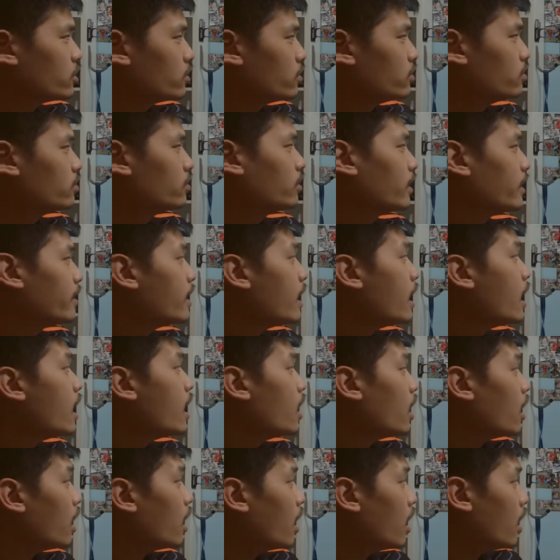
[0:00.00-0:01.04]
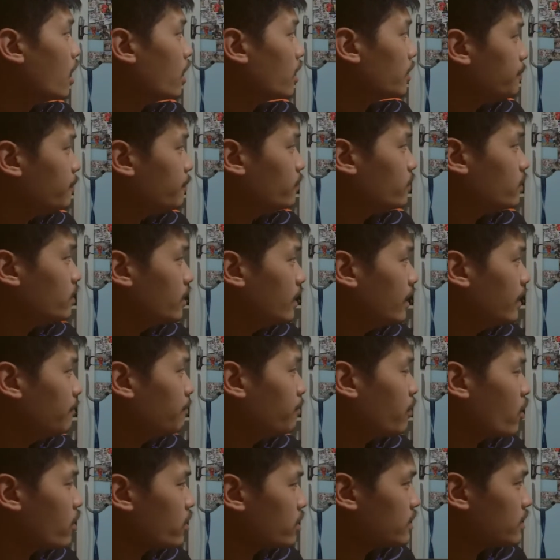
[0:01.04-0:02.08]
early. Keaton
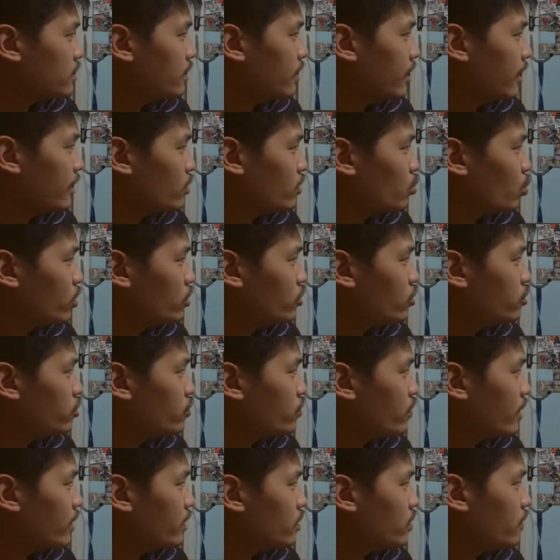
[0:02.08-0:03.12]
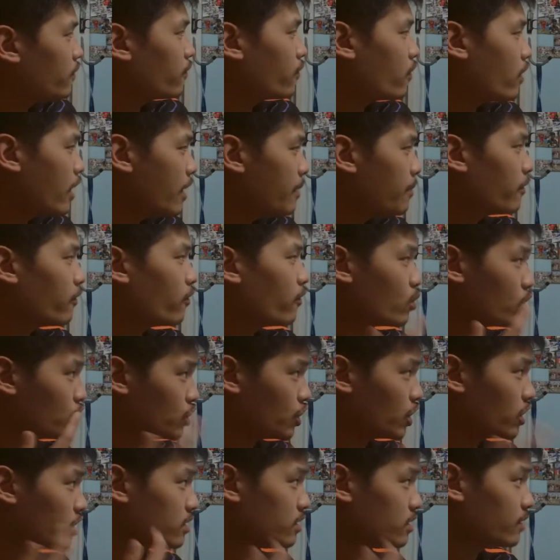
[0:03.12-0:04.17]
Parks did hit one straight to Fry before
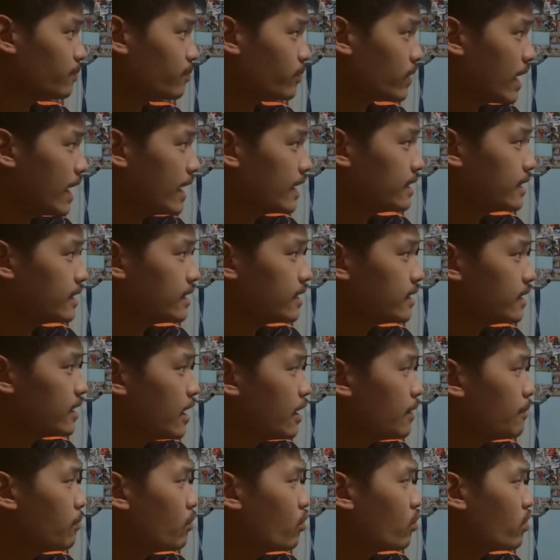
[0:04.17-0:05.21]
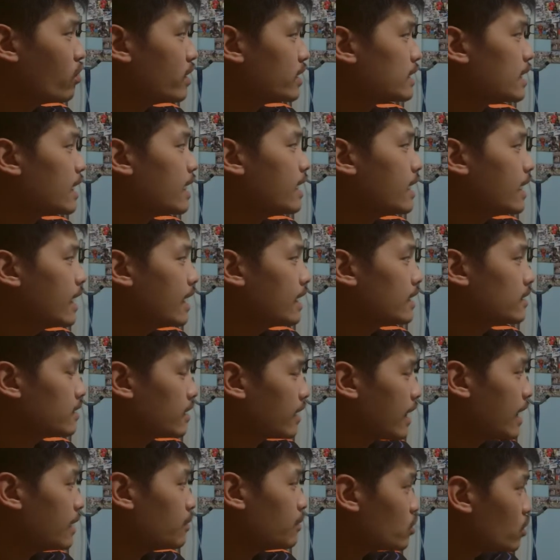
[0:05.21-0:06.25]
Johnson had to deny Morris as the
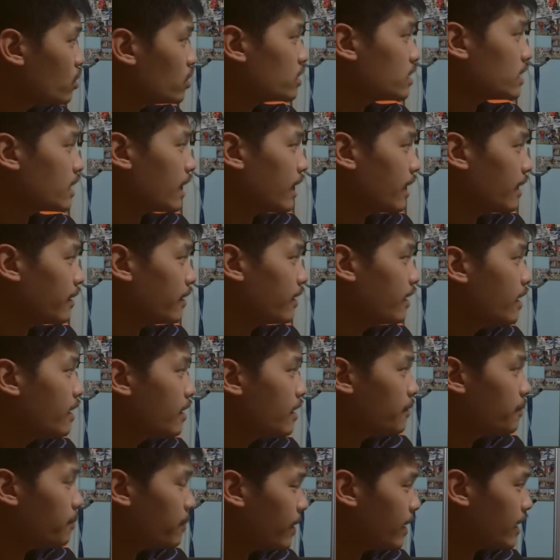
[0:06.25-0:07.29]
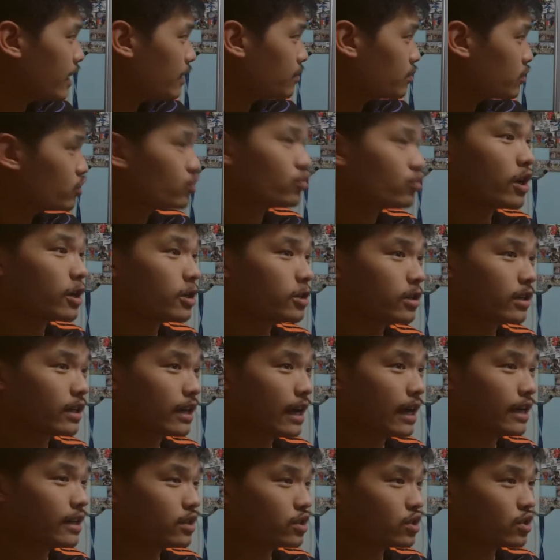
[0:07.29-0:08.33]
game started to kind of become stretched and
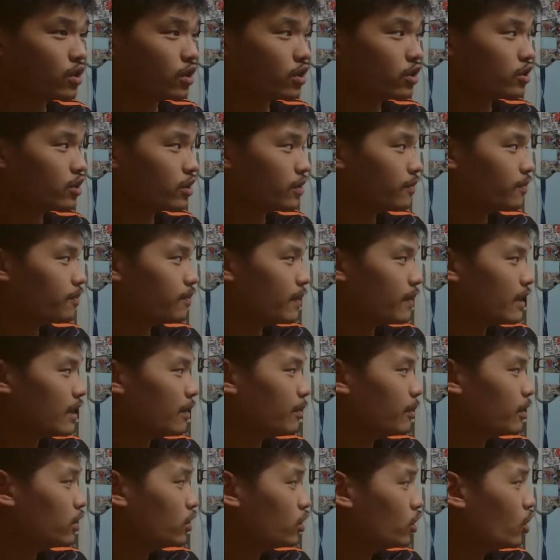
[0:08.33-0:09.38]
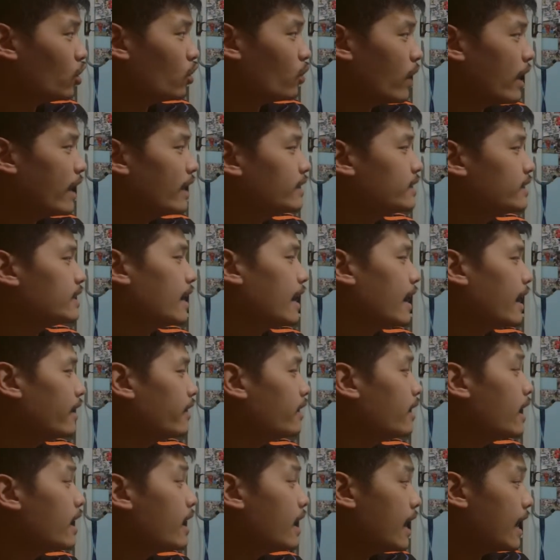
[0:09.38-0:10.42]
kind of started to become a little end-to-end.
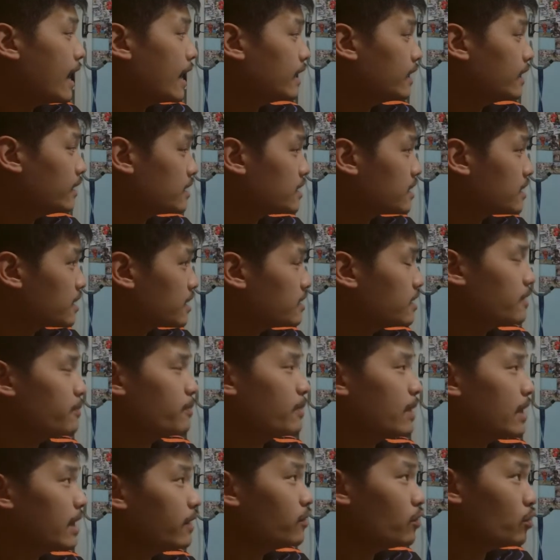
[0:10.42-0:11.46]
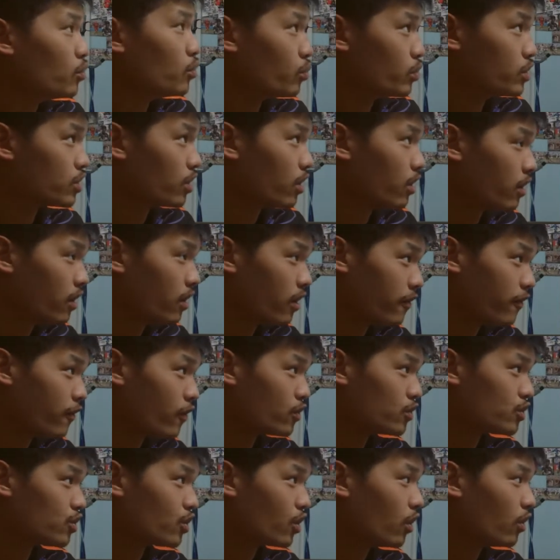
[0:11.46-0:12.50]
And in the 16th minute, we saw our
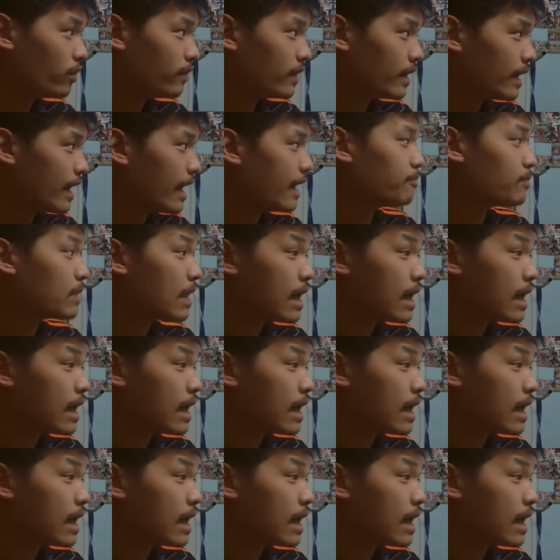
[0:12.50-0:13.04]
first goal of the game.